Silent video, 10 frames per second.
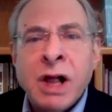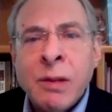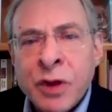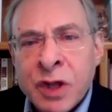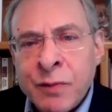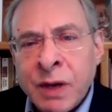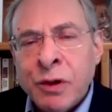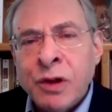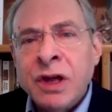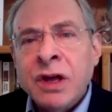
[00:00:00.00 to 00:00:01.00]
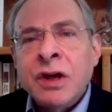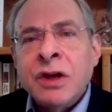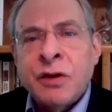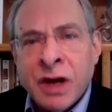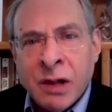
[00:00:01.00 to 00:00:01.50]
you help other people,
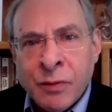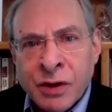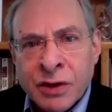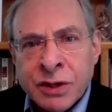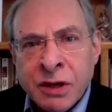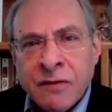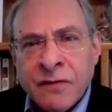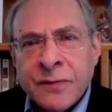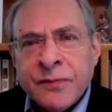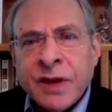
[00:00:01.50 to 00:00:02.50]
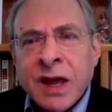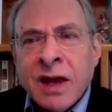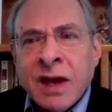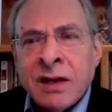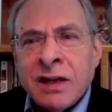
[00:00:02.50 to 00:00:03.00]
you're helping yourself.
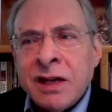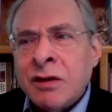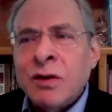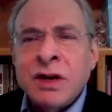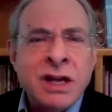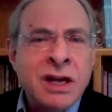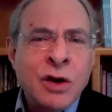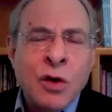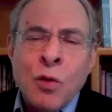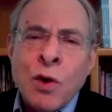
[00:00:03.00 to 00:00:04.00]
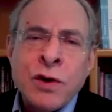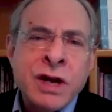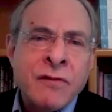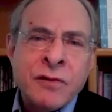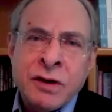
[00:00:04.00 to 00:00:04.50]
And, you know,
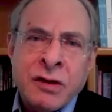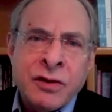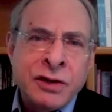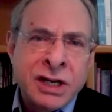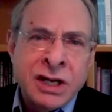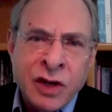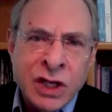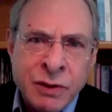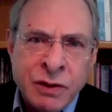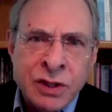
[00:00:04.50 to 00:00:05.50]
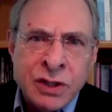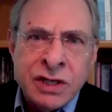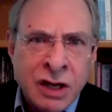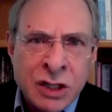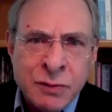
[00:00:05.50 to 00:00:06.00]
one after another near death experience
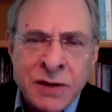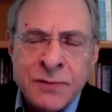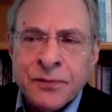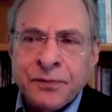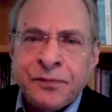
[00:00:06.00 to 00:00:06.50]
it tells me,